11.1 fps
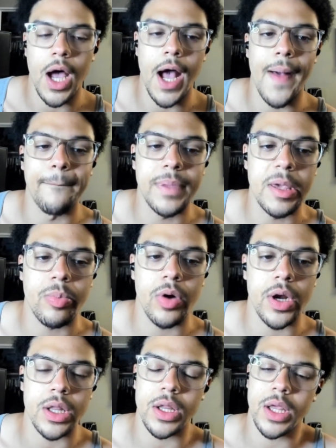um, people
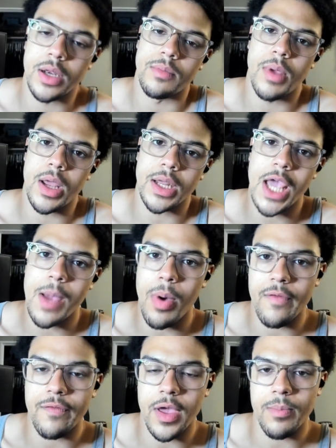and and and
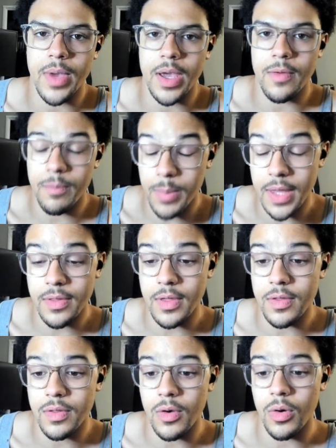K-pop fan ba-
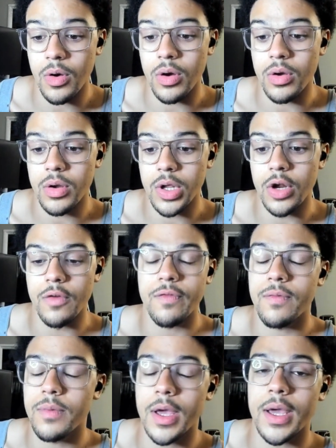bases or you know
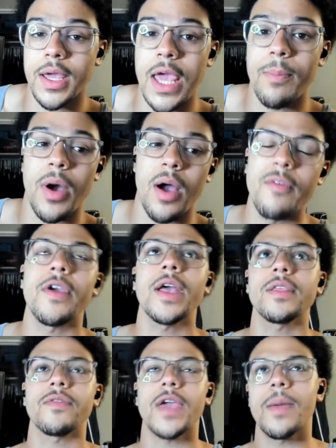f- yeah, K-pop
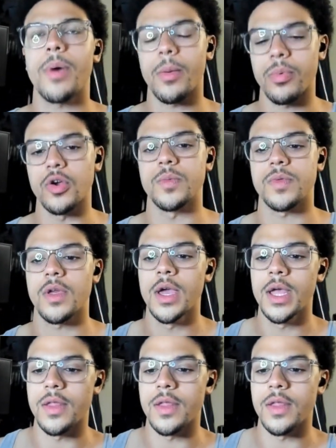fans of K-pop groups.